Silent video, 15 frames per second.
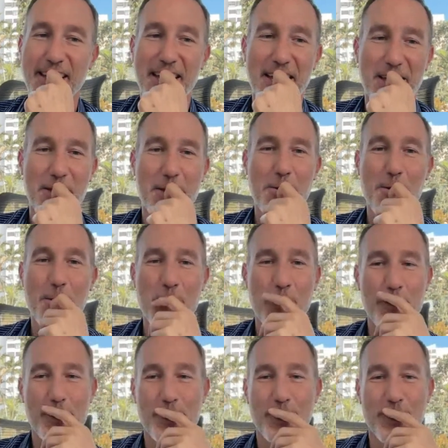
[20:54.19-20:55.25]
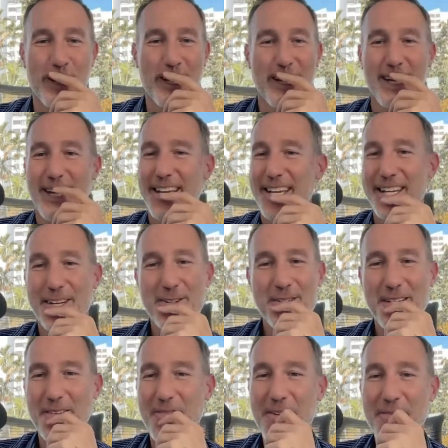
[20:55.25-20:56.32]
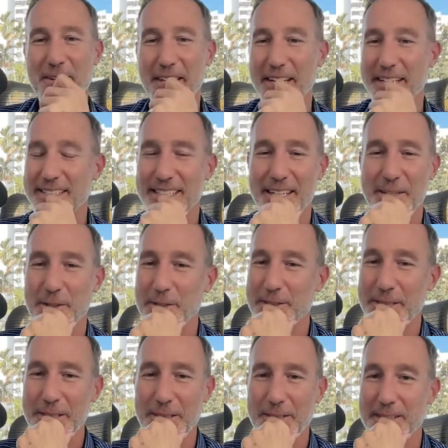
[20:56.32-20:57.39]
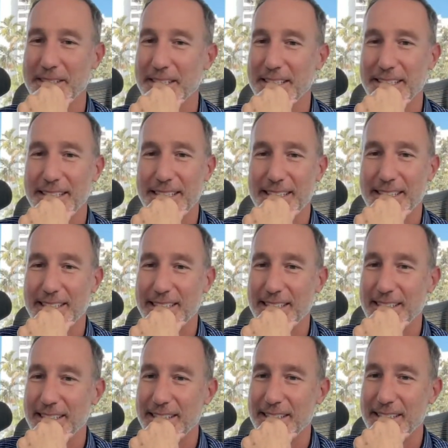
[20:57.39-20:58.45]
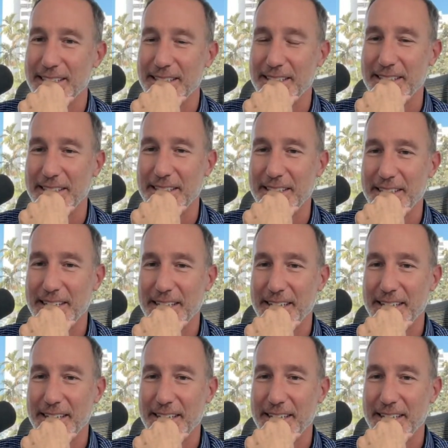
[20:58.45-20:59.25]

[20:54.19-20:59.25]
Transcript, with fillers: You are no jerk. You should have met me like ten years ago. All right.